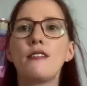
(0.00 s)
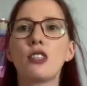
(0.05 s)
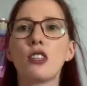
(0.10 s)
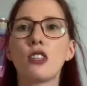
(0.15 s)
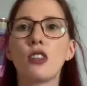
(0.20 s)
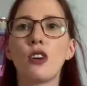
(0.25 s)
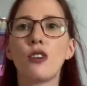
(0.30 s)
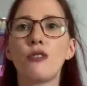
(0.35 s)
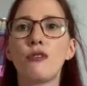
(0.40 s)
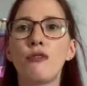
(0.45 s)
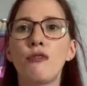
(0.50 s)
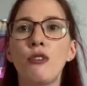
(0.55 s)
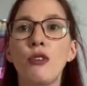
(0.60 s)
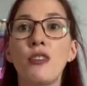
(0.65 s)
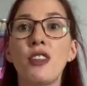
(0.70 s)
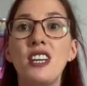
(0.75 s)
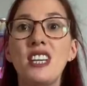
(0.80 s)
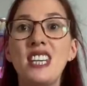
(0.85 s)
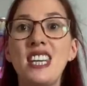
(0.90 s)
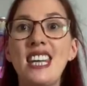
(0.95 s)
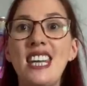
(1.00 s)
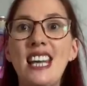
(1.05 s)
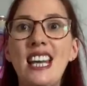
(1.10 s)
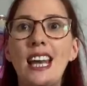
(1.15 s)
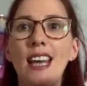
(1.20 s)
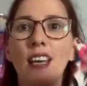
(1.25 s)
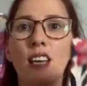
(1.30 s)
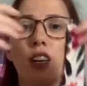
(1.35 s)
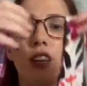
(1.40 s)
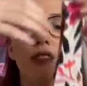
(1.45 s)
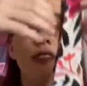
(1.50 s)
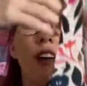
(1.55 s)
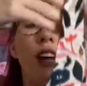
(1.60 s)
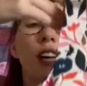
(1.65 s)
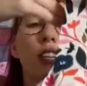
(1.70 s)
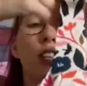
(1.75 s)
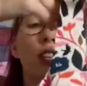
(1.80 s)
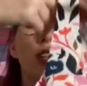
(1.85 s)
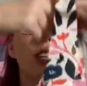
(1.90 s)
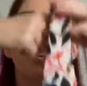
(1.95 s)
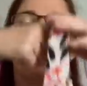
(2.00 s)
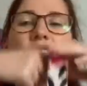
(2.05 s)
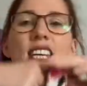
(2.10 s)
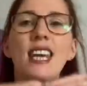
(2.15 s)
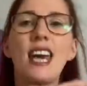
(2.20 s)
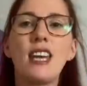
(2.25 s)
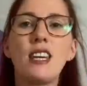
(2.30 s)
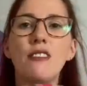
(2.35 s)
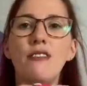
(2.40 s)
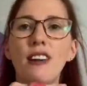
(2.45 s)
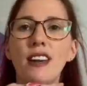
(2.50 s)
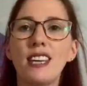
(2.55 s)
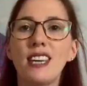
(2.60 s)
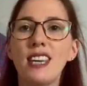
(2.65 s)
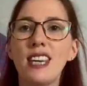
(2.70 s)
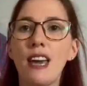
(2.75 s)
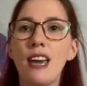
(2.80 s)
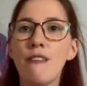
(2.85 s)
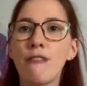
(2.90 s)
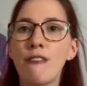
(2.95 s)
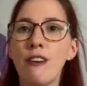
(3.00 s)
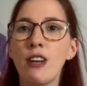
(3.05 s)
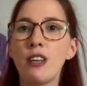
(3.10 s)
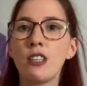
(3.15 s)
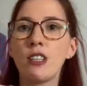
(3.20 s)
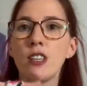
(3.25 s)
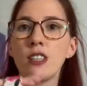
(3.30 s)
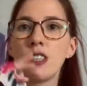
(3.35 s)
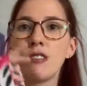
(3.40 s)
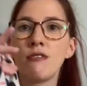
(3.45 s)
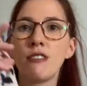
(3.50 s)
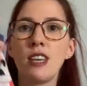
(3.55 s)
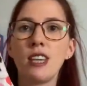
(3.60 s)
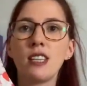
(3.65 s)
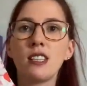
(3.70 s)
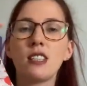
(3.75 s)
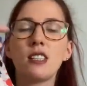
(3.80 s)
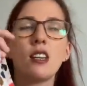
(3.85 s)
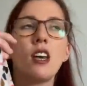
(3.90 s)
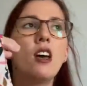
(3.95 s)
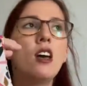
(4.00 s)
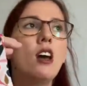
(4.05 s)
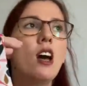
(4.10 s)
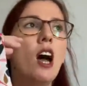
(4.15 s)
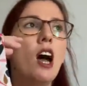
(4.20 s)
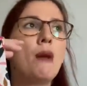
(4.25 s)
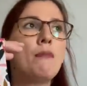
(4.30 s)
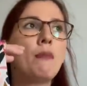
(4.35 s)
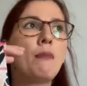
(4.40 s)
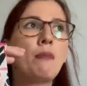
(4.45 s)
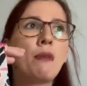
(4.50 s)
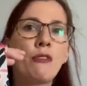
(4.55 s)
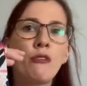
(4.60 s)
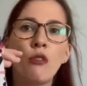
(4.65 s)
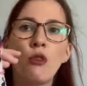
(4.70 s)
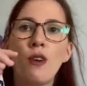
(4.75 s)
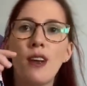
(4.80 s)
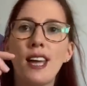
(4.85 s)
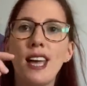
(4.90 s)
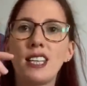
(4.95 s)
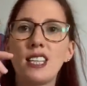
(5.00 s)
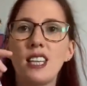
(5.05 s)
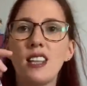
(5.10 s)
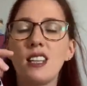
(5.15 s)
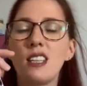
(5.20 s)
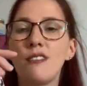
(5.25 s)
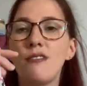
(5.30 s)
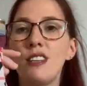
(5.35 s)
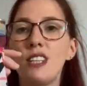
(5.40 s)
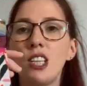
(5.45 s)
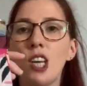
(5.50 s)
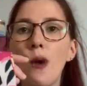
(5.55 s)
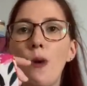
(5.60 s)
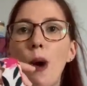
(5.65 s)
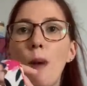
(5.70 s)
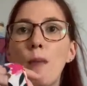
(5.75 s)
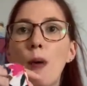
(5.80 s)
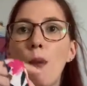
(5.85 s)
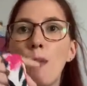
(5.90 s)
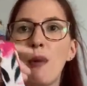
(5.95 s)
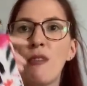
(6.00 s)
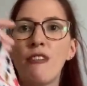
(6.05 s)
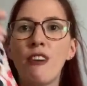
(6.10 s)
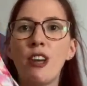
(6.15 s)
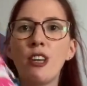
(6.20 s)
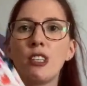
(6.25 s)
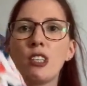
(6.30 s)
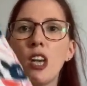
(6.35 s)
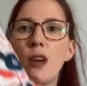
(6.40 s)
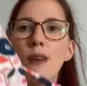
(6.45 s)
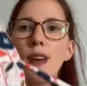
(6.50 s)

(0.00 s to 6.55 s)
just gone for the knee length version, and again, if I can get photos of this before I edit this video, I'll pop a photo